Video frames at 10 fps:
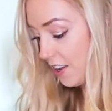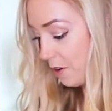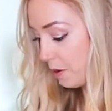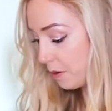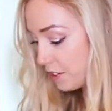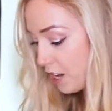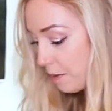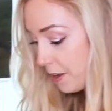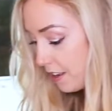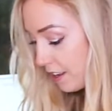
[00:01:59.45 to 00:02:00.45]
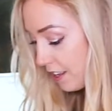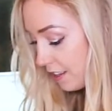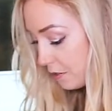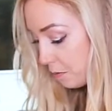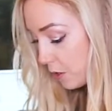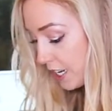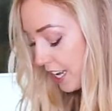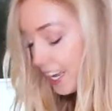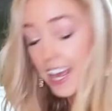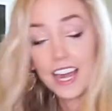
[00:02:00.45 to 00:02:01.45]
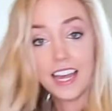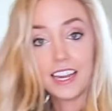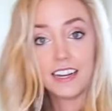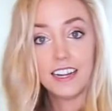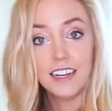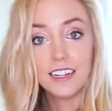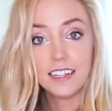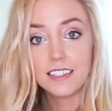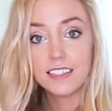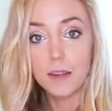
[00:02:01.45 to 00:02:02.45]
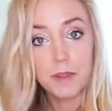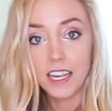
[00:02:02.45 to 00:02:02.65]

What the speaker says: We were shopping this morning and some of the